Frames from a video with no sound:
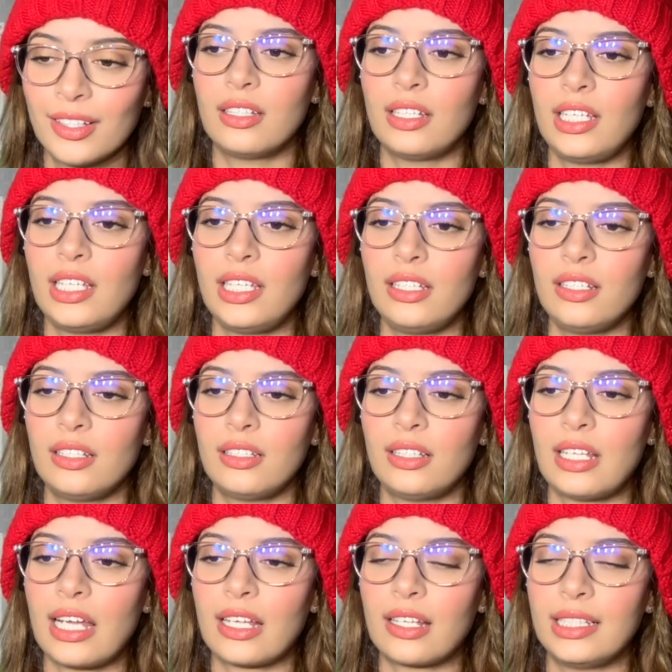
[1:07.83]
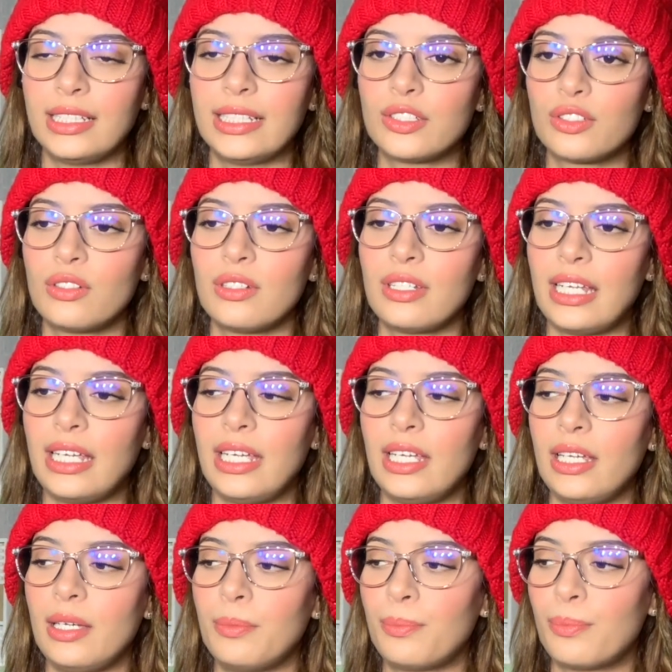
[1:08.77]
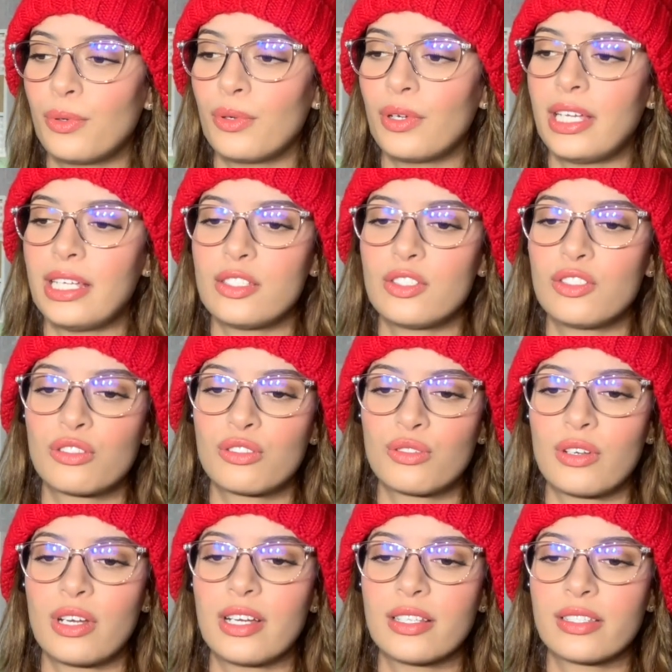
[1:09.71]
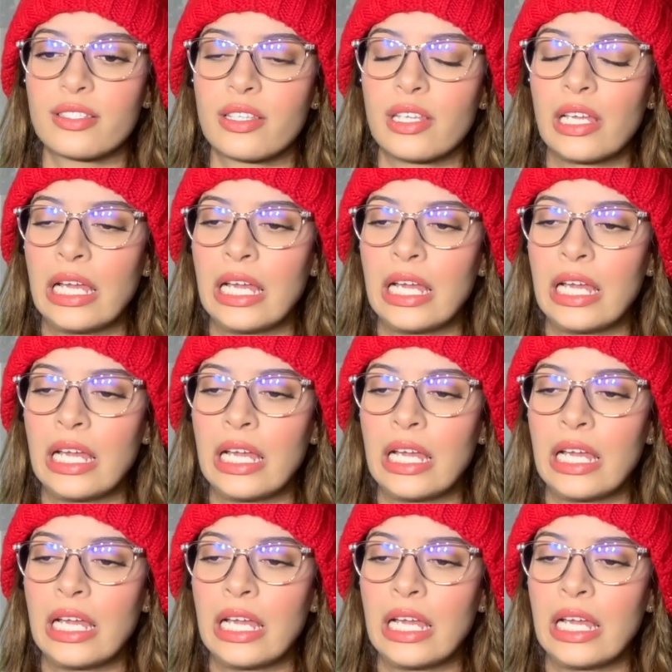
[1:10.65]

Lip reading: He like literally put his trust